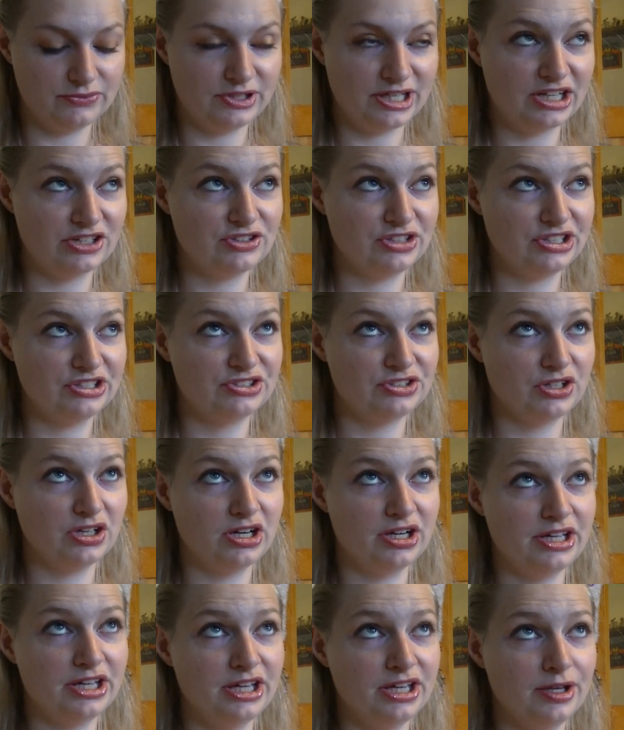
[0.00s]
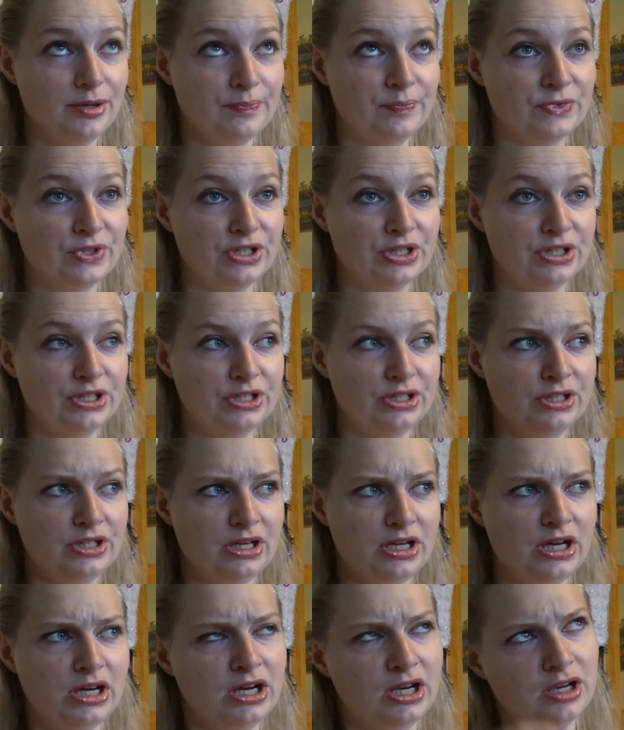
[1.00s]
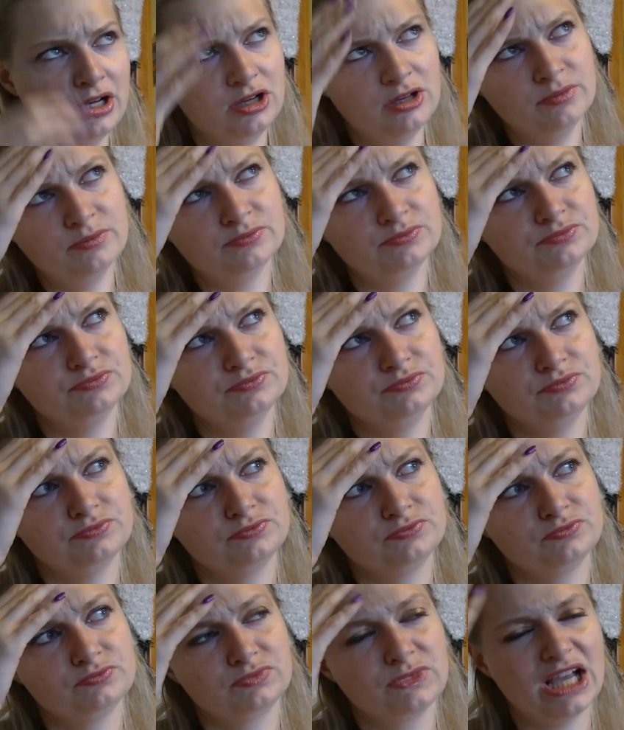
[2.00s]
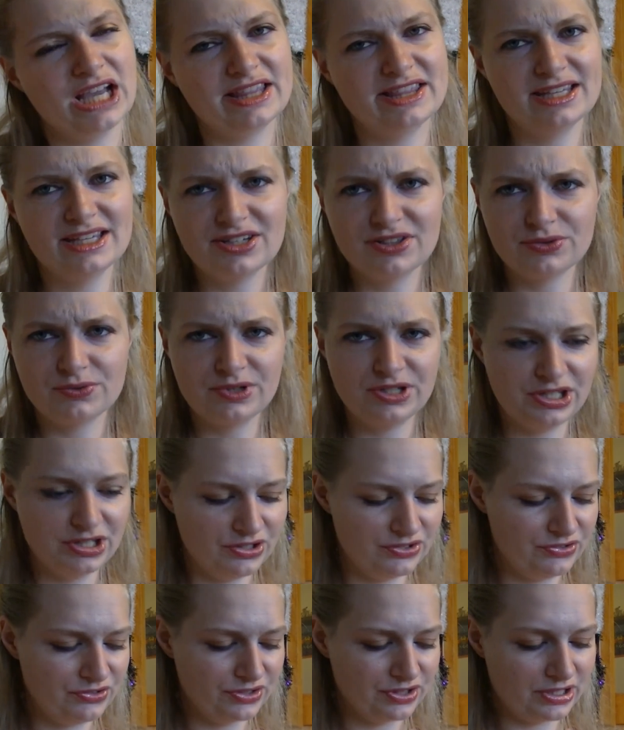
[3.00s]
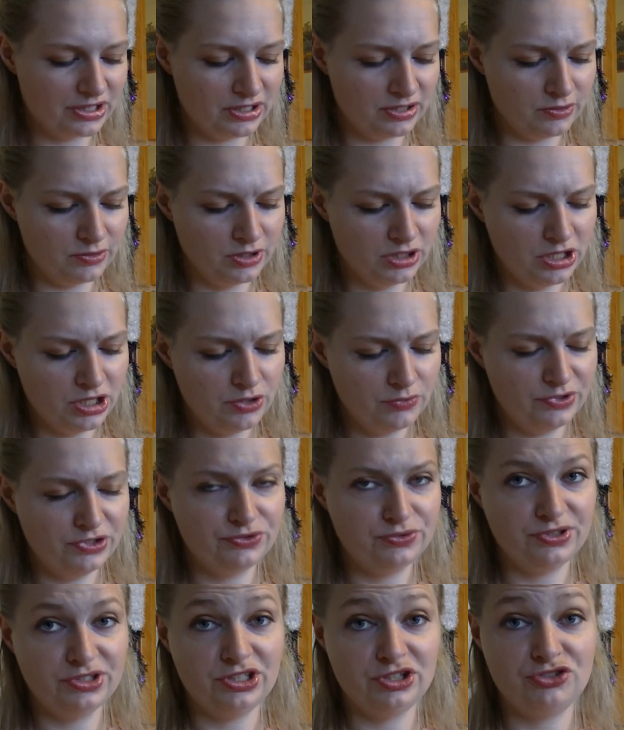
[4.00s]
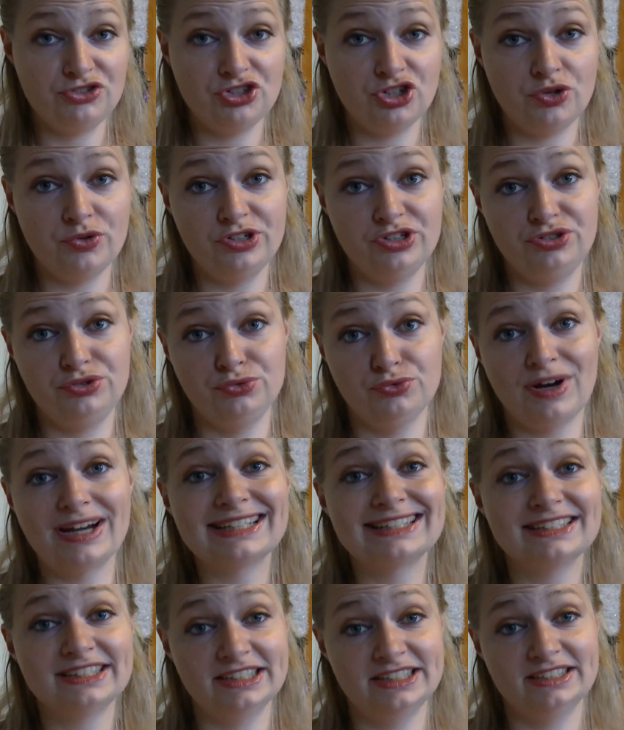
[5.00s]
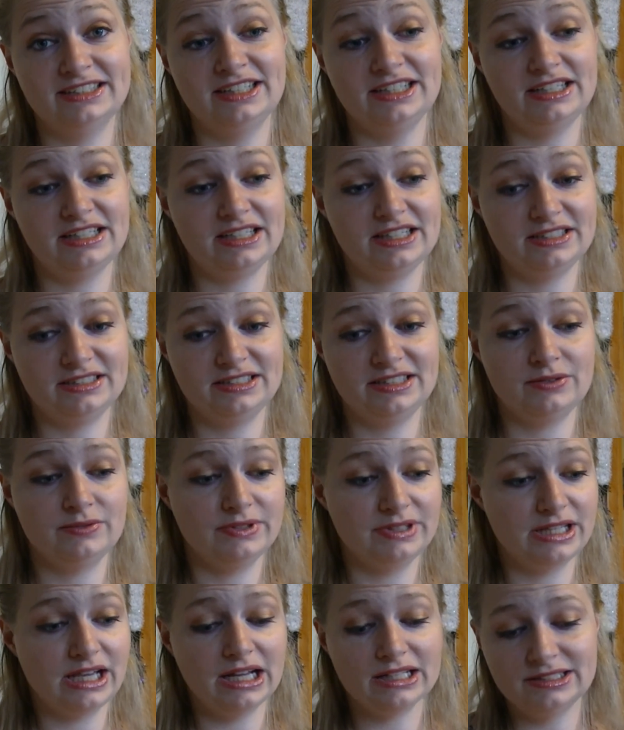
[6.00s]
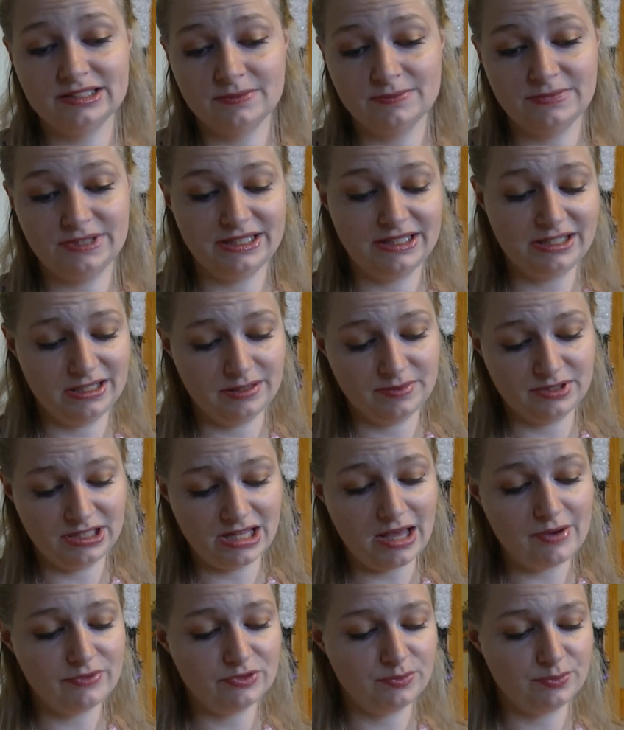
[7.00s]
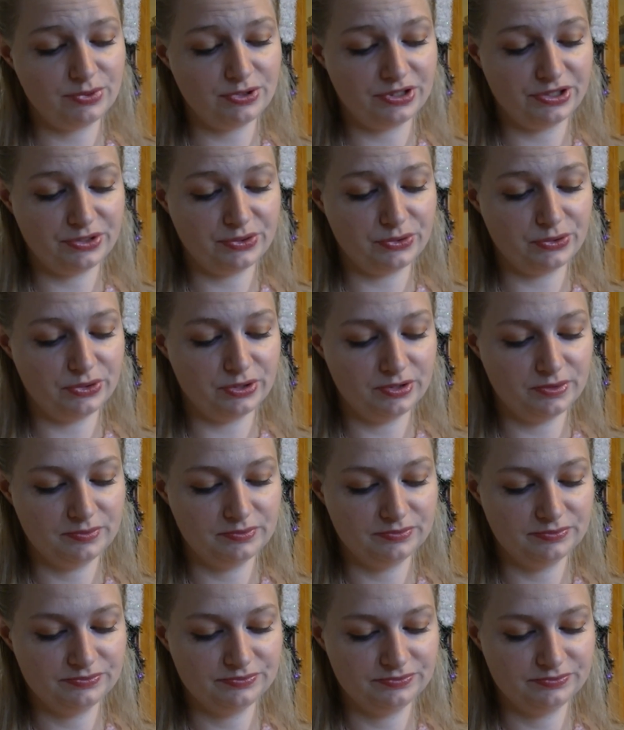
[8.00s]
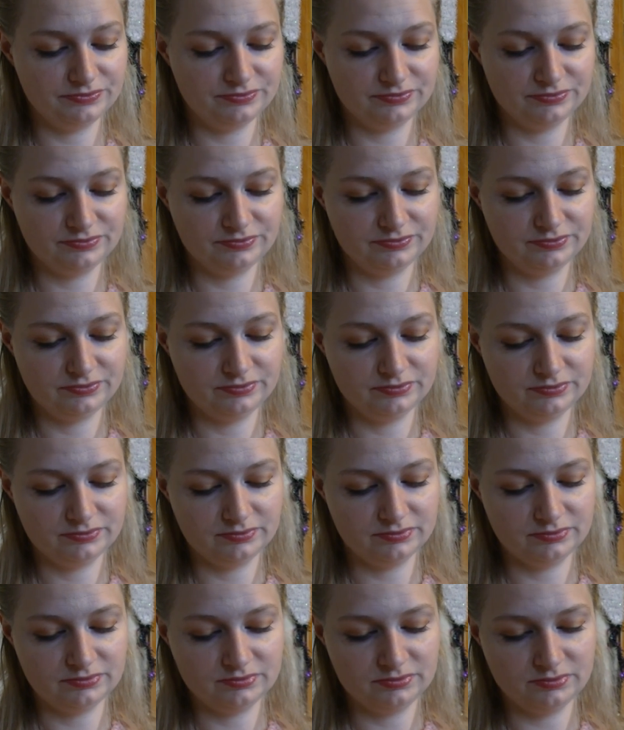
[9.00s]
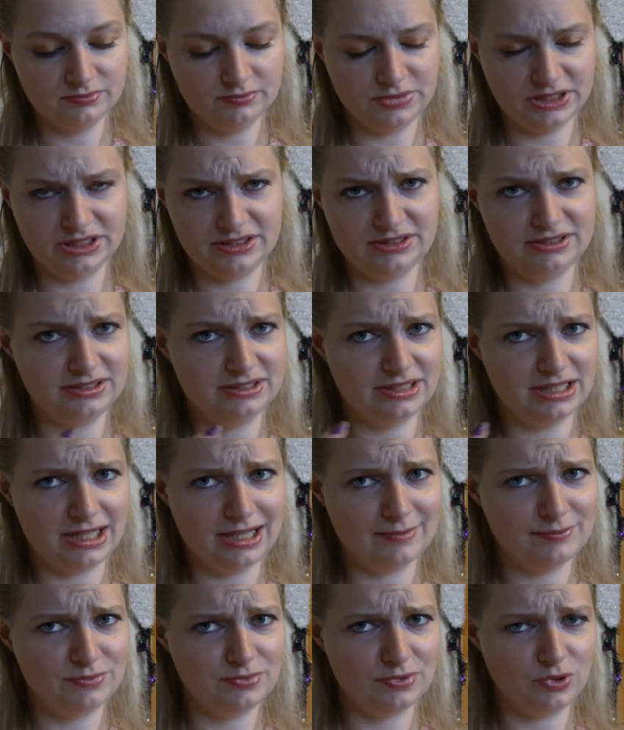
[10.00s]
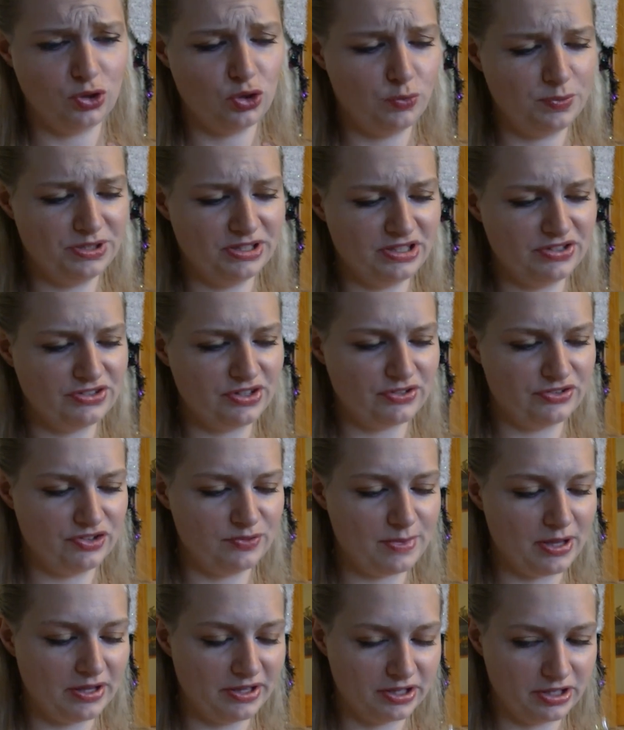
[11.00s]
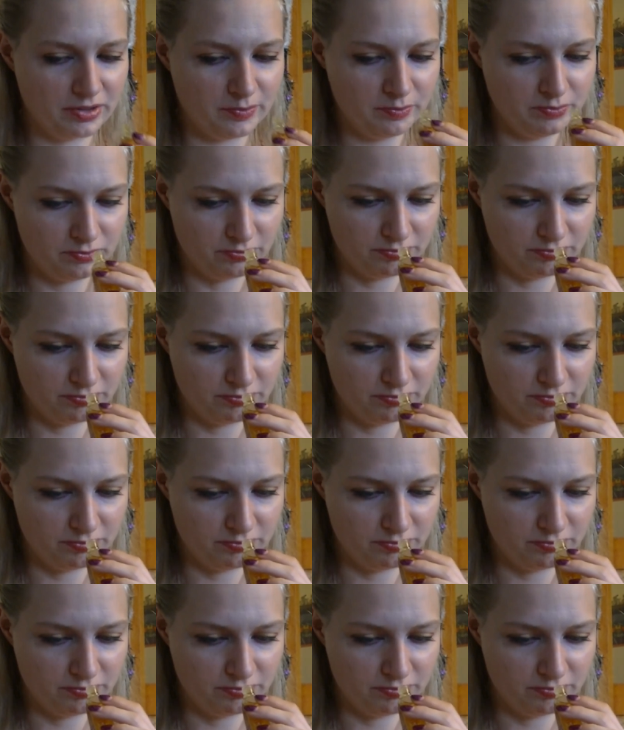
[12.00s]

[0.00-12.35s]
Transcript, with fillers: We actually saw him, um, I think three years ago, we treated Joey to wrestling tickets, and we got to meet him, and that was pretty cool. But I'm hoping this doesn't smell like him.